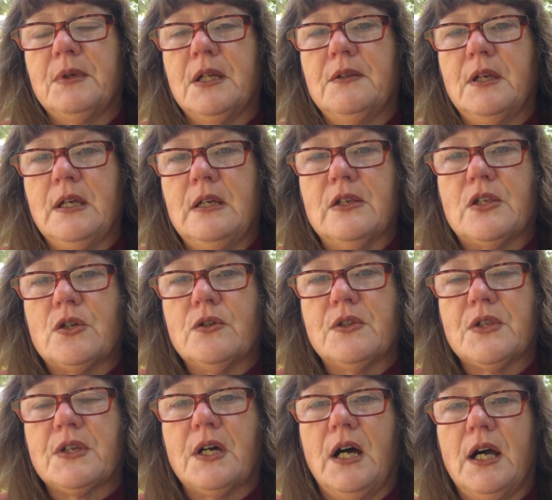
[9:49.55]
in the eastern
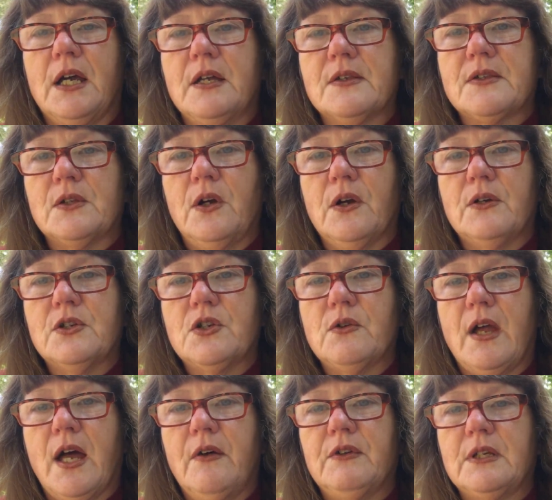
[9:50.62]
sky as long as
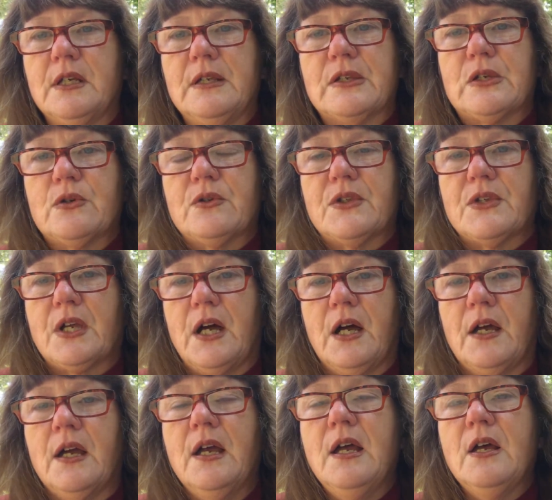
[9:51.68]
you have an eastern sky.